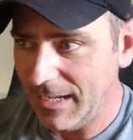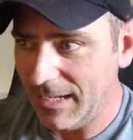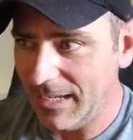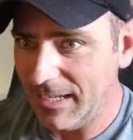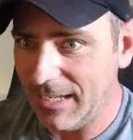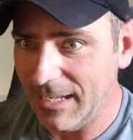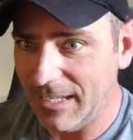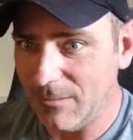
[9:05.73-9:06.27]

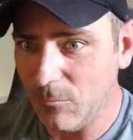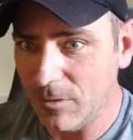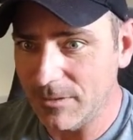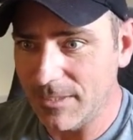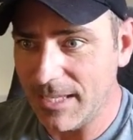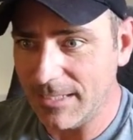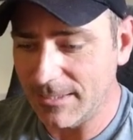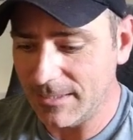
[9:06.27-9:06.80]
And
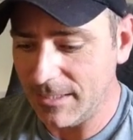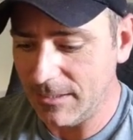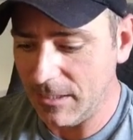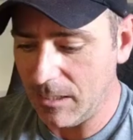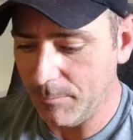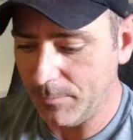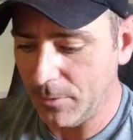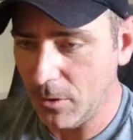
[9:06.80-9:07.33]
once that's done
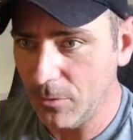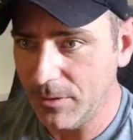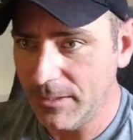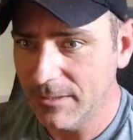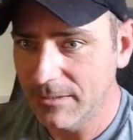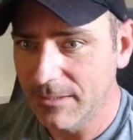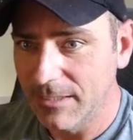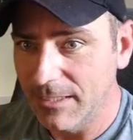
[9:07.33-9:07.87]

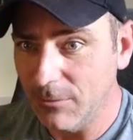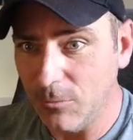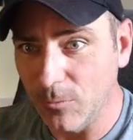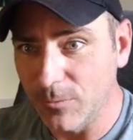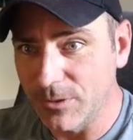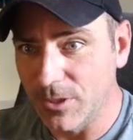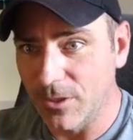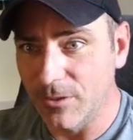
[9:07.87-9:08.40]
uploading, it
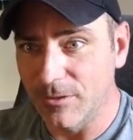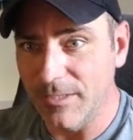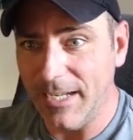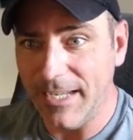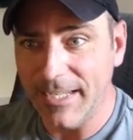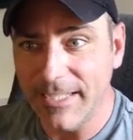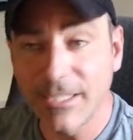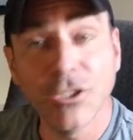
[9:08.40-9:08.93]
will return
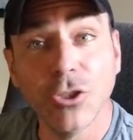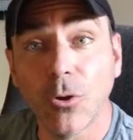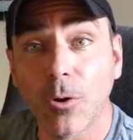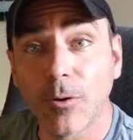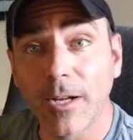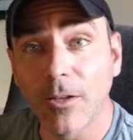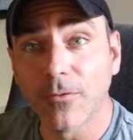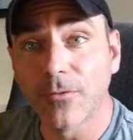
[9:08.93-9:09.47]
a U
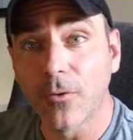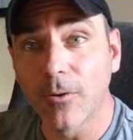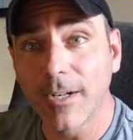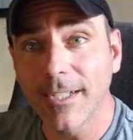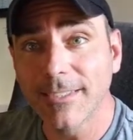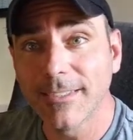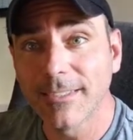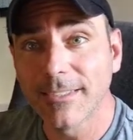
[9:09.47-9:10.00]
R L for
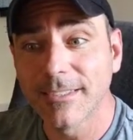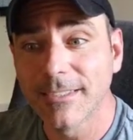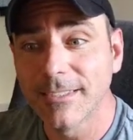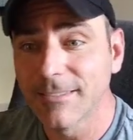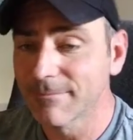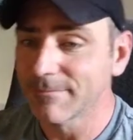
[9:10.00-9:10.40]
us.